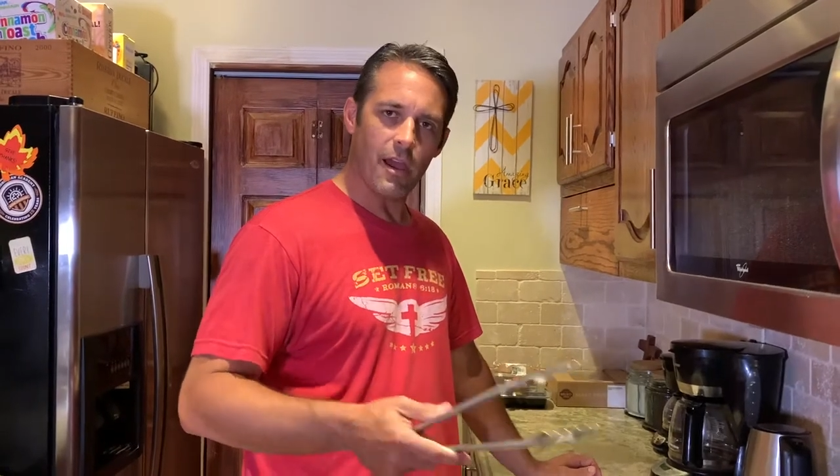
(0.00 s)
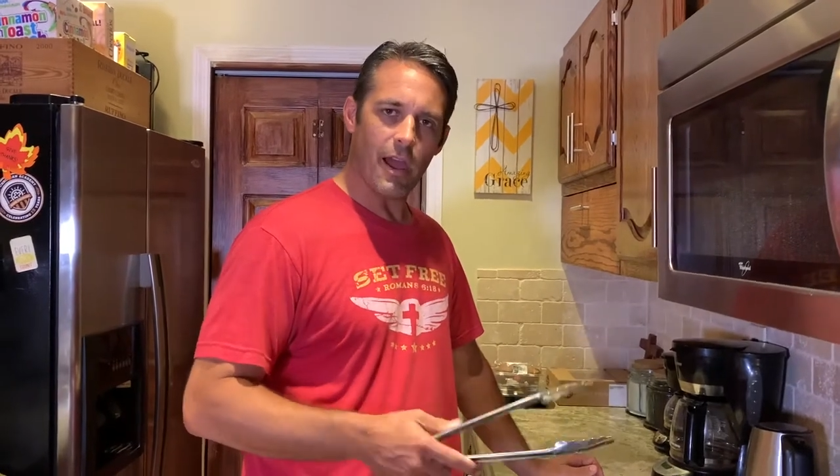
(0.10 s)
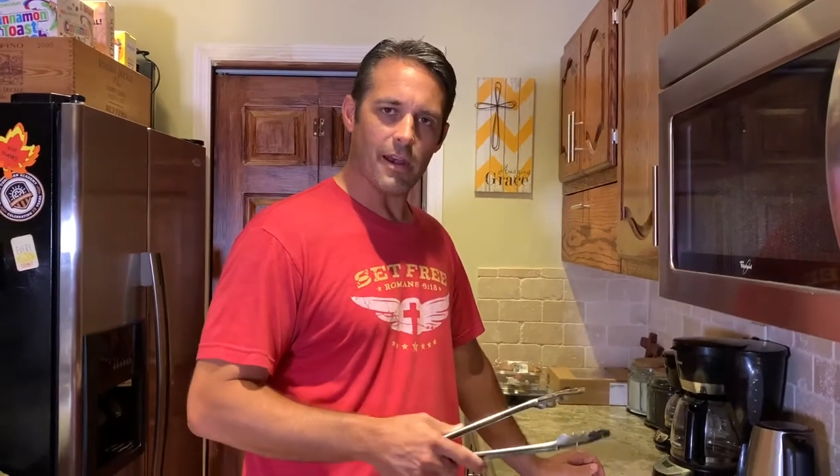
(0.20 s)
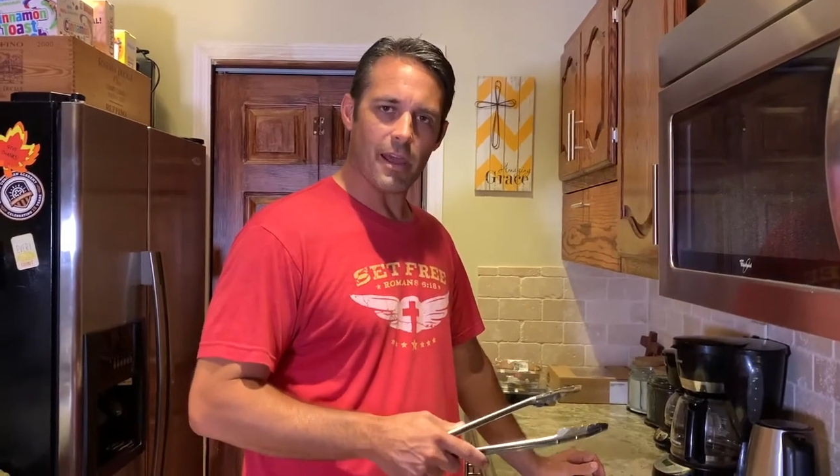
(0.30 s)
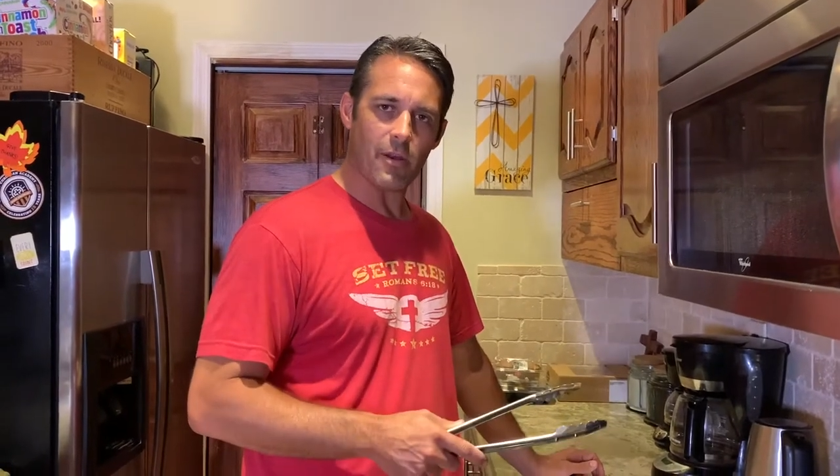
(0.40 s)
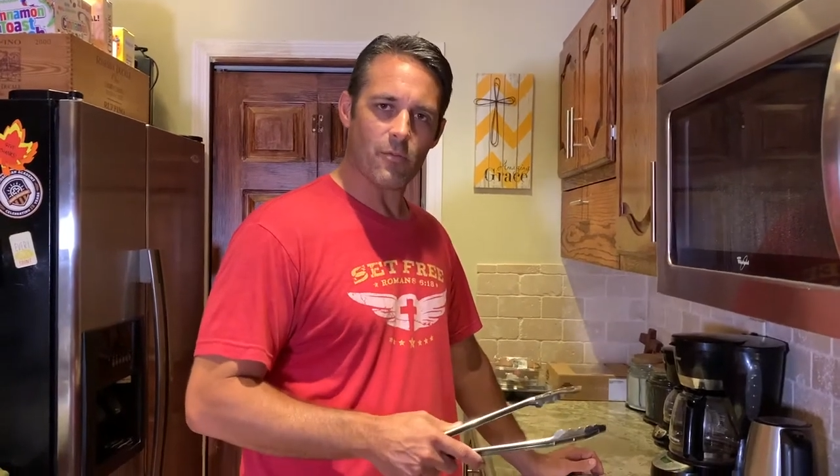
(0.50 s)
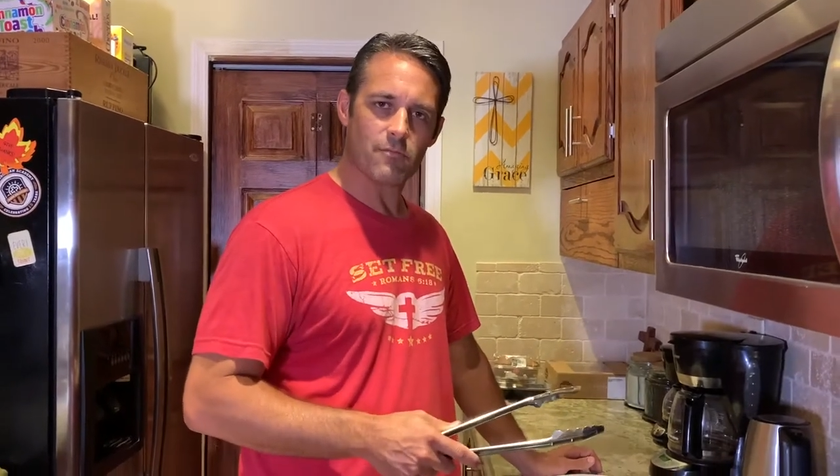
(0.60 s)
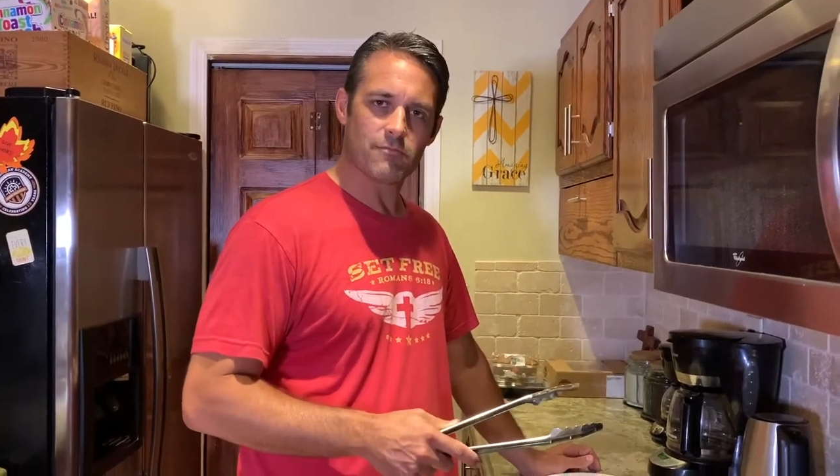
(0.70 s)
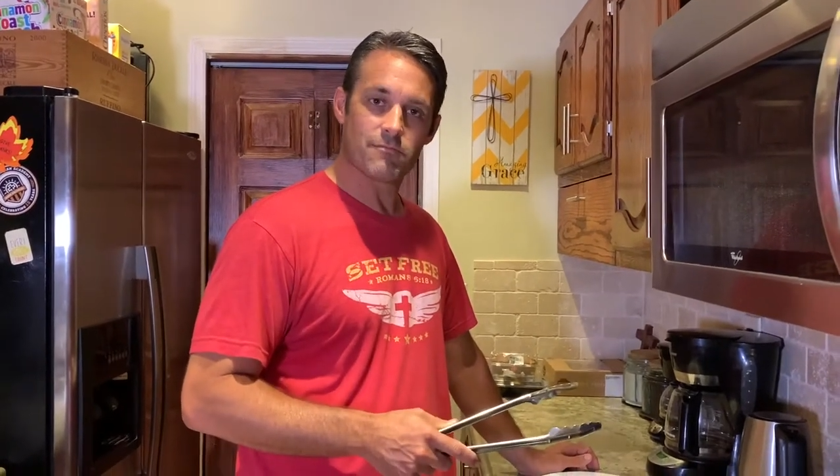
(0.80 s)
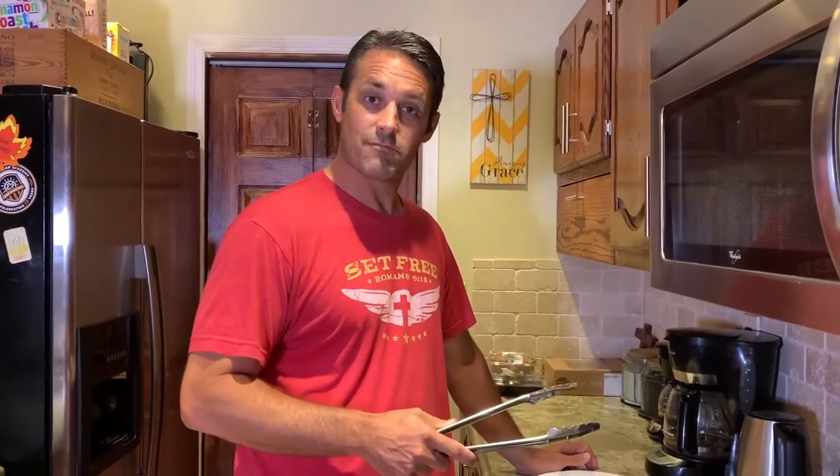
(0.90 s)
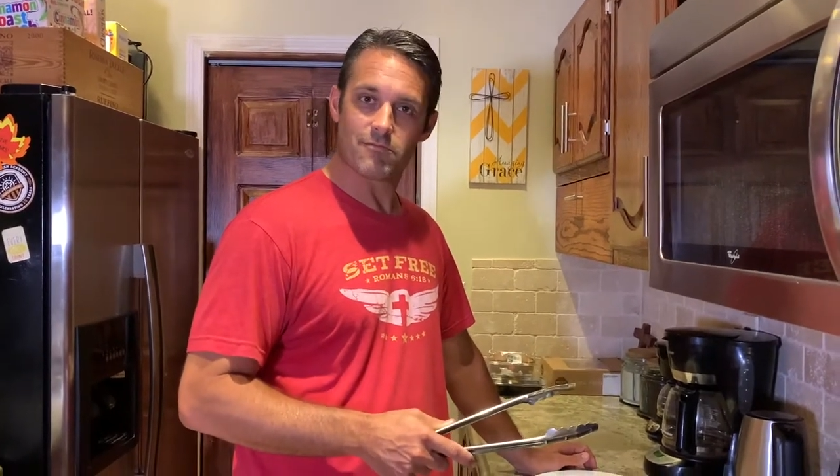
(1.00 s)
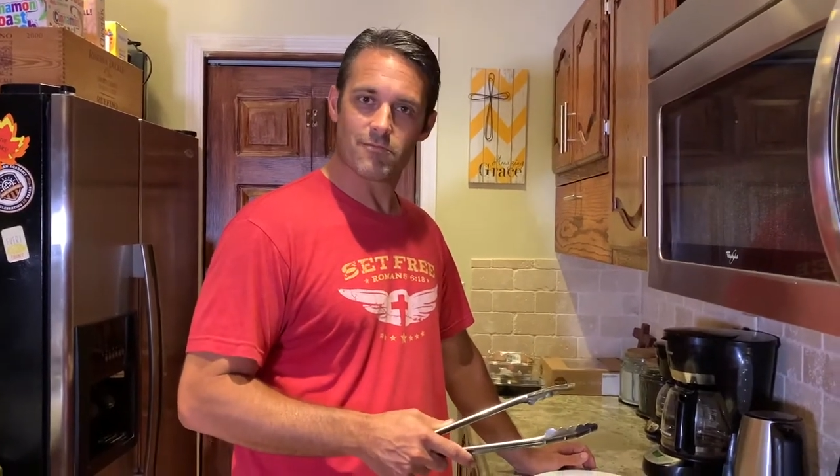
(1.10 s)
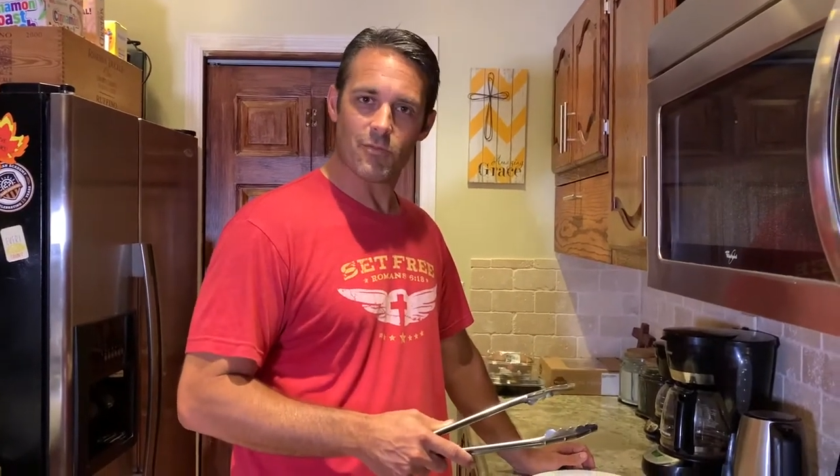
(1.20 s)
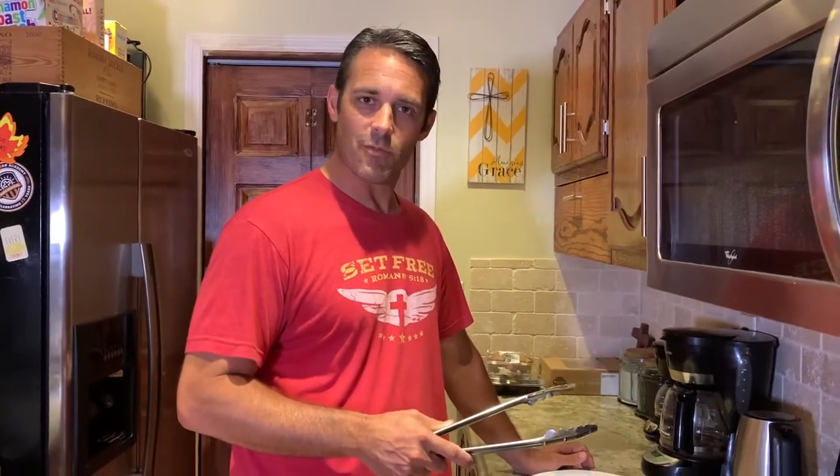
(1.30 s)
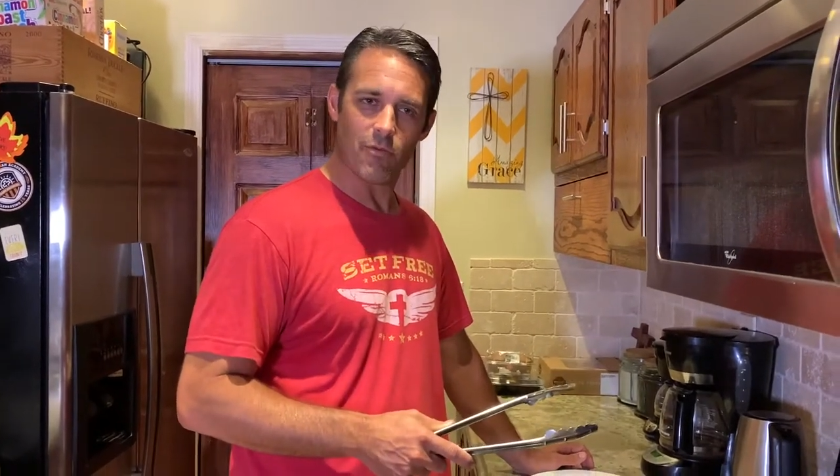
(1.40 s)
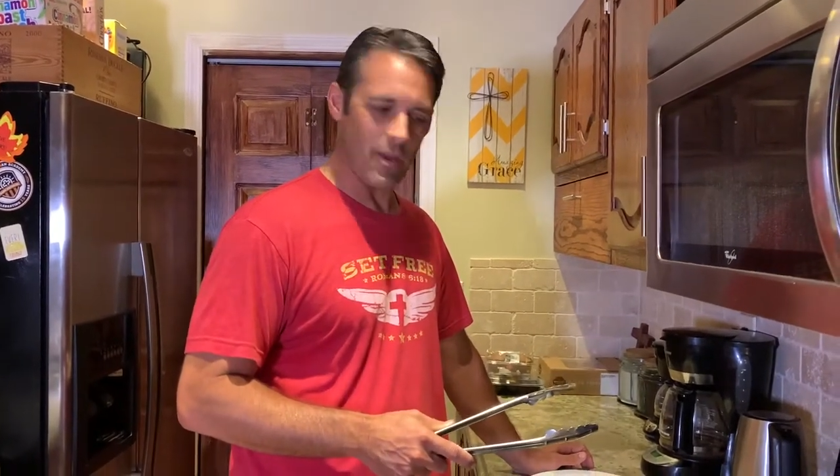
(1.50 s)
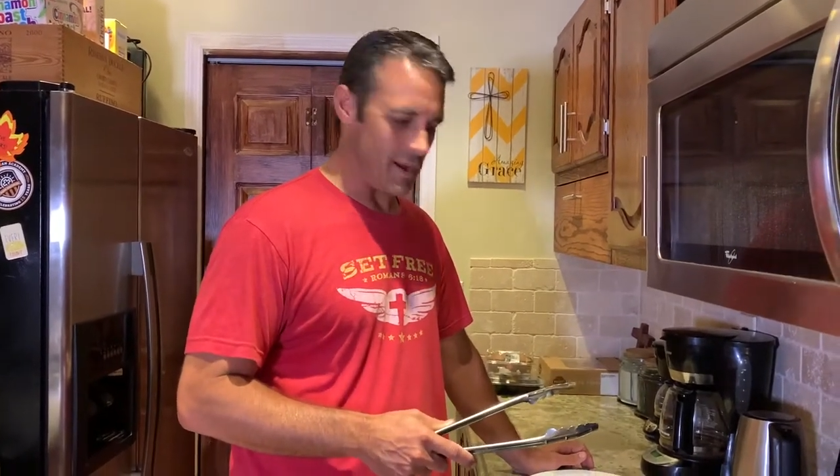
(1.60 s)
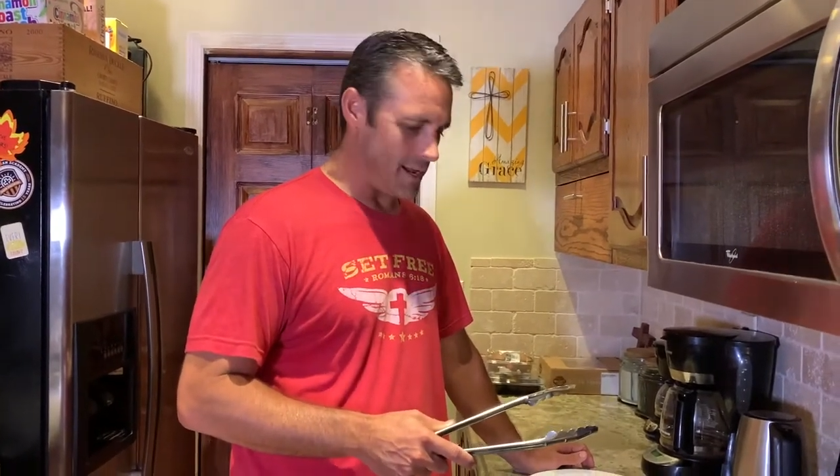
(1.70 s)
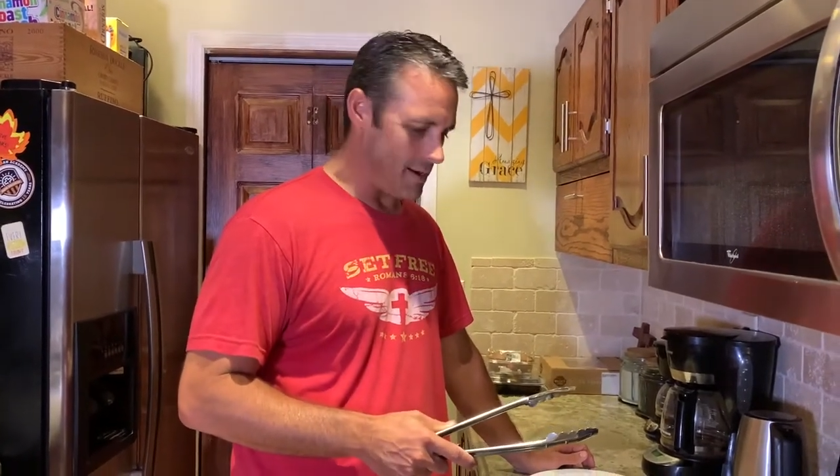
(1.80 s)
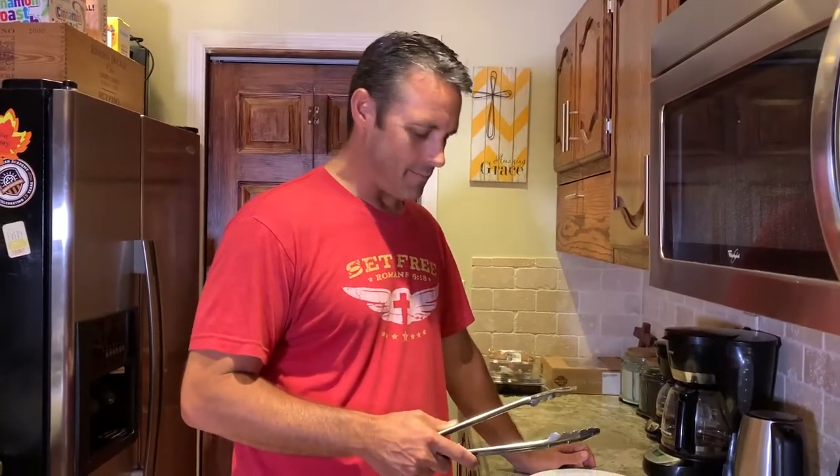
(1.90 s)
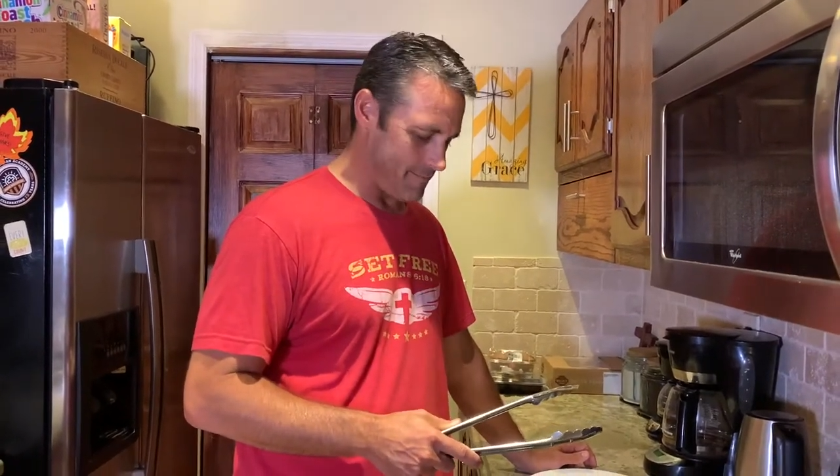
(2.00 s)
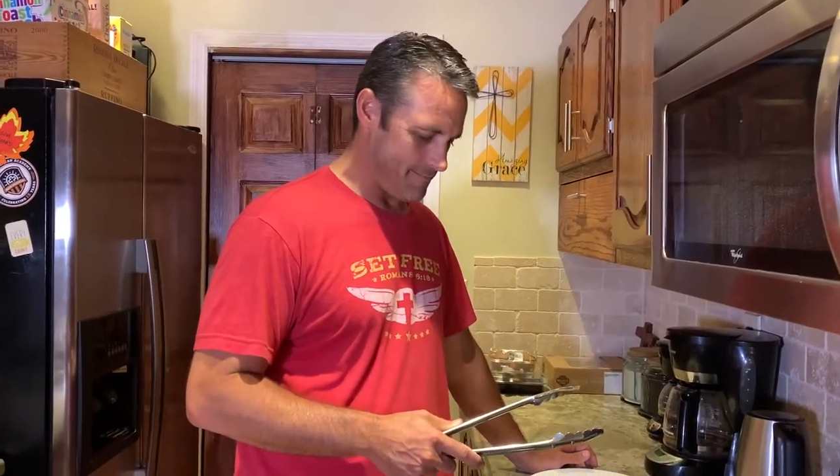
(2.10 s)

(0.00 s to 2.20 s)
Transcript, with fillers: and then be ready to eat them.